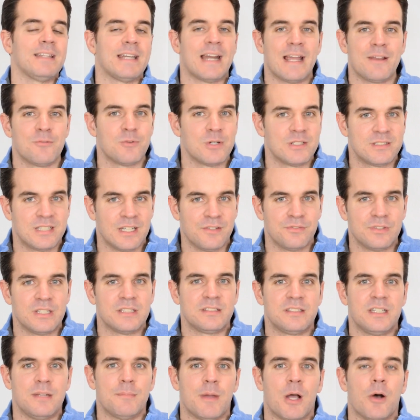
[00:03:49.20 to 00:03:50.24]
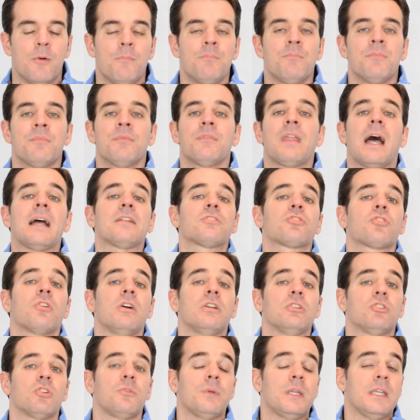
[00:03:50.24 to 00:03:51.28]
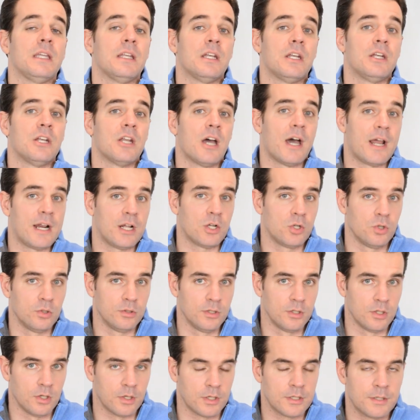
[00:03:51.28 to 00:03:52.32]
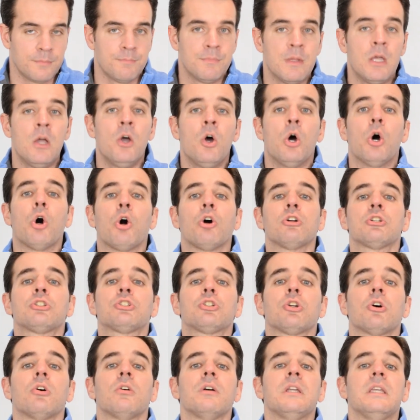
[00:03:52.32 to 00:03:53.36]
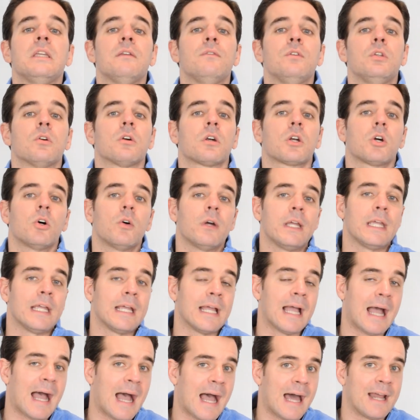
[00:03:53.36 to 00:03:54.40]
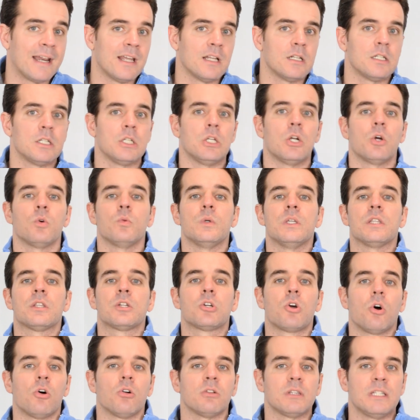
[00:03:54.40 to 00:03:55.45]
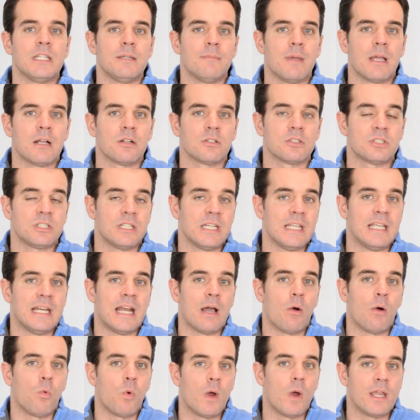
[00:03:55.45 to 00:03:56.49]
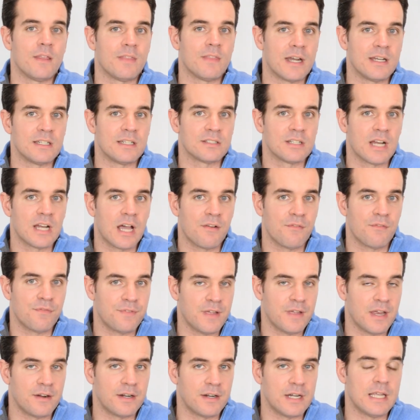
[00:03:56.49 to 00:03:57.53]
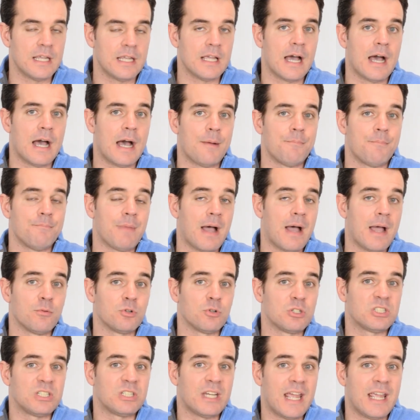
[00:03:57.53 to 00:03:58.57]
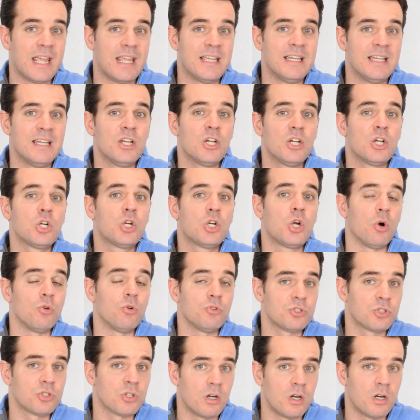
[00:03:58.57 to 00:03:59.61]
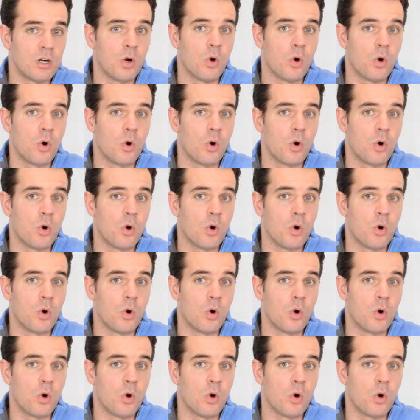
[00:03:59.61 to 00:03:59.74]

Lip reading: I receive this email? That's going to be not a good look. Also, if you're going at it, you know, with cold emails in a way that is not very, I would say, kosher